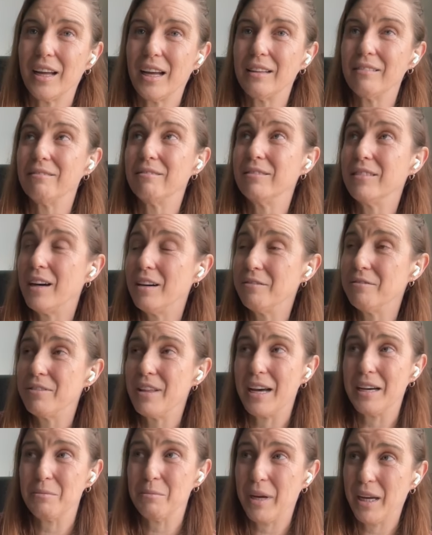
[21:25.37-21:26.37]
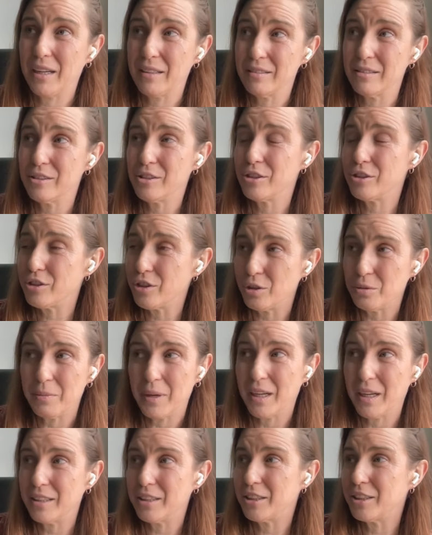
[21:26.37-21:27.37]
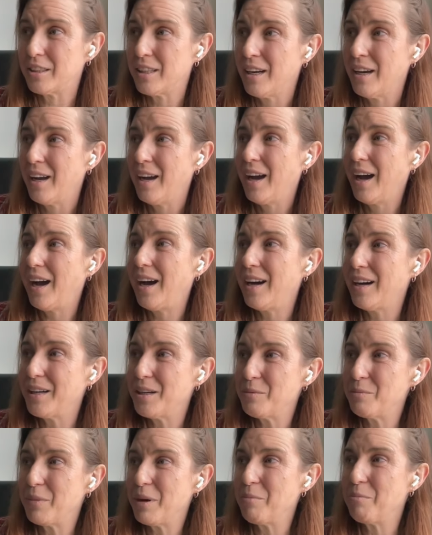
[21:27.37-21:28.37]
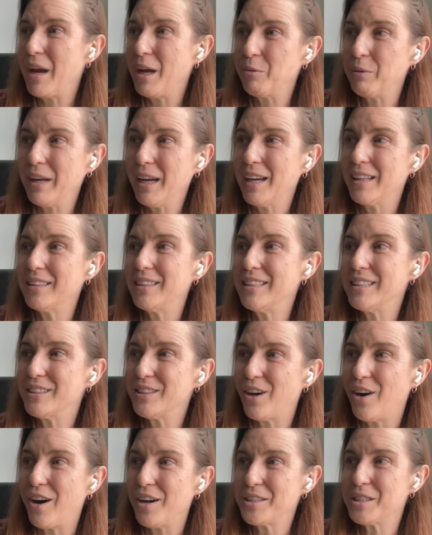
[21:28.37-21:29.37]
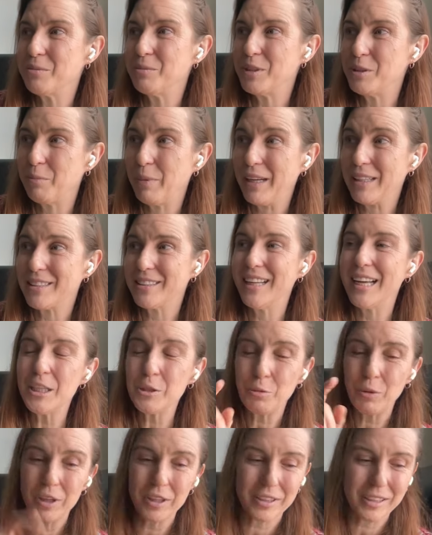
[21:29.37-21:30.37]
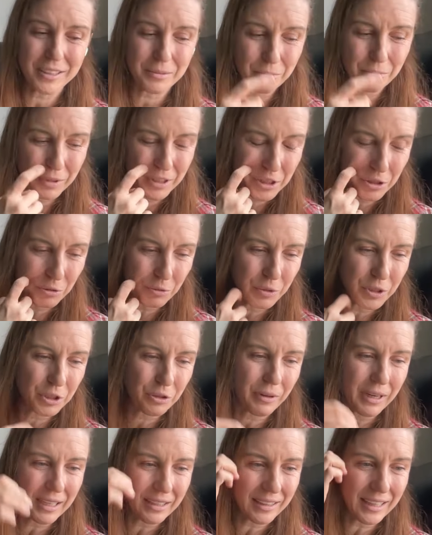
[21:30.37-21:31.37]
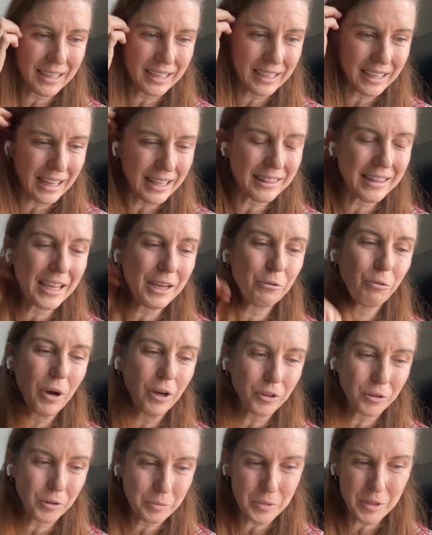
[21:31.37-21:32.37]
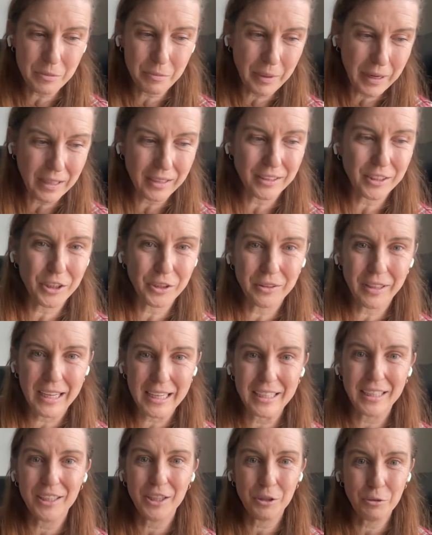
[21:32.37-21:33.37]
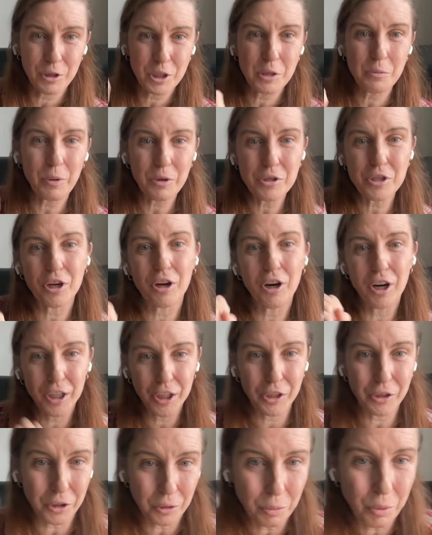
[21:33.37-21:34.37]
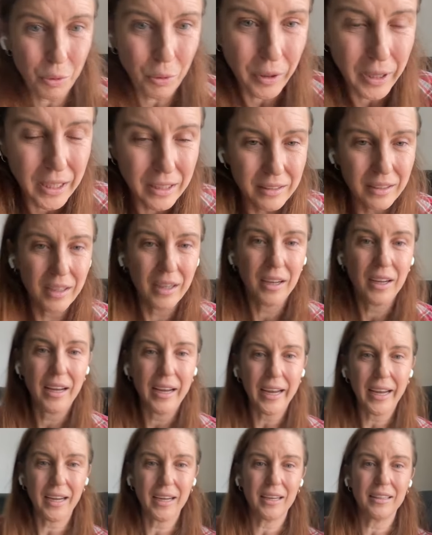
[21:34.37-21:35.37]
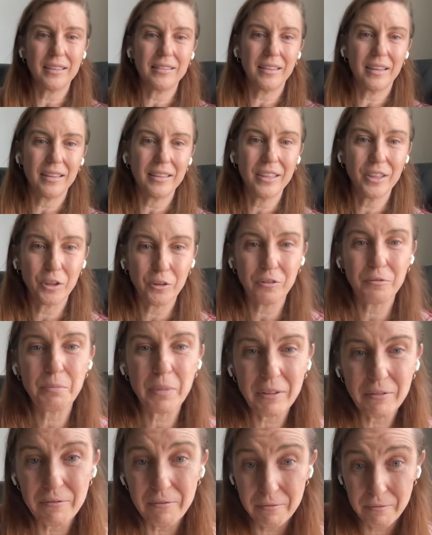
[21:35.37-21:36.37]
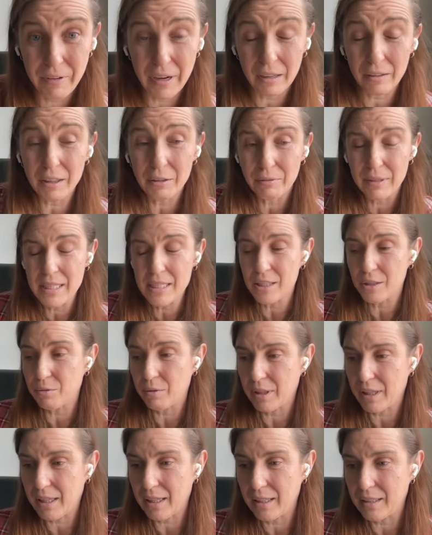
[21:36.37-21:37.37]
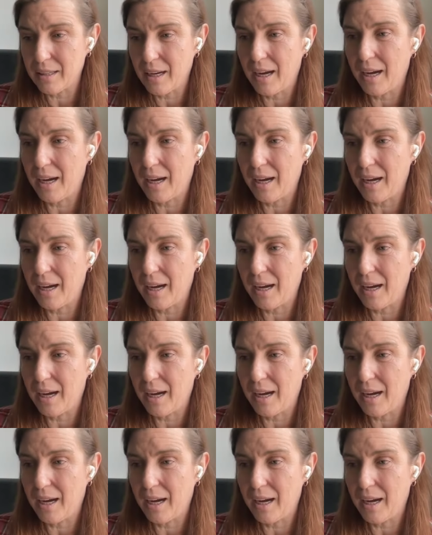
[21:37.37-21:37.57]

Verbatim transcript: I love that man so much. Um, and we had these awesome debates. And that's where Blizzard was great. Like, they welcomed debate, and you like you were supposed to argue your point and, you know, be very reasoned with it.